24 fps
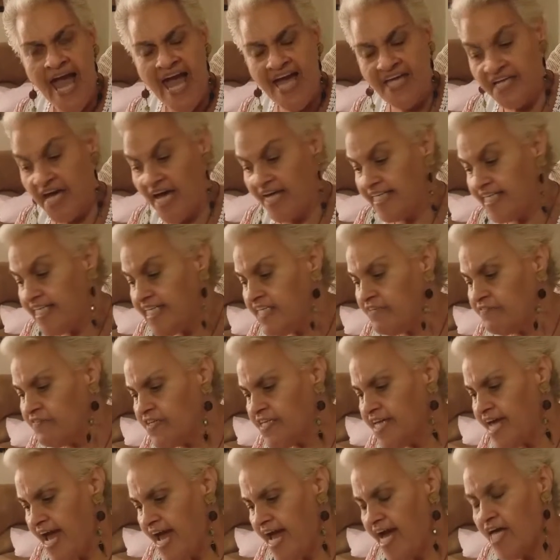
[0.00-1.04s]
And I
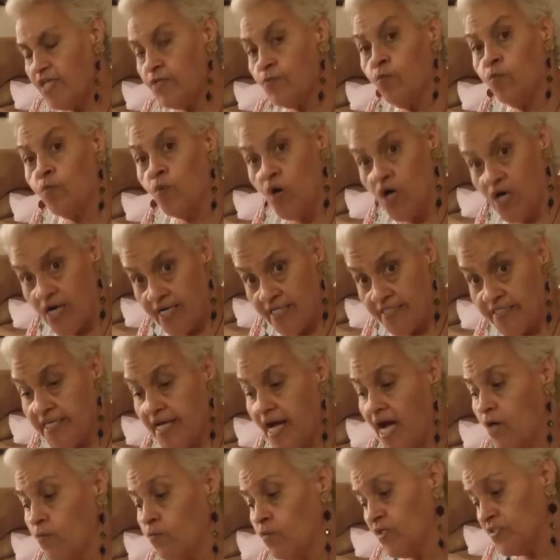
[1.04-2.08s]
even had one,
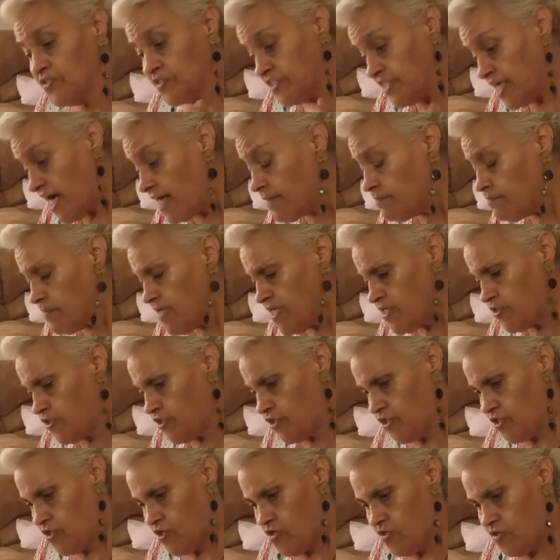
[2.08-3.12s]
I will not
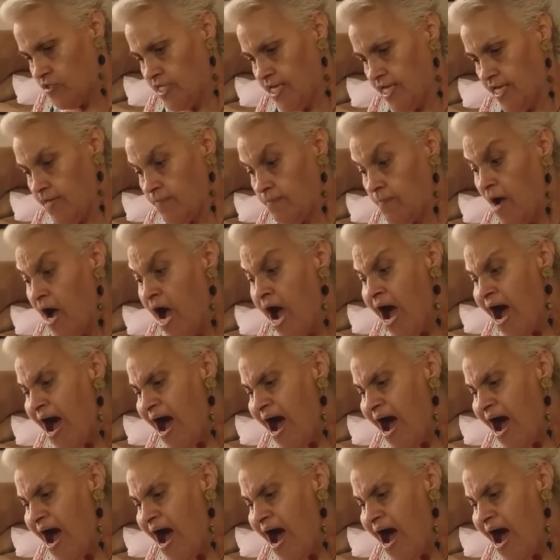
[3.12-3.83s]
mention her name,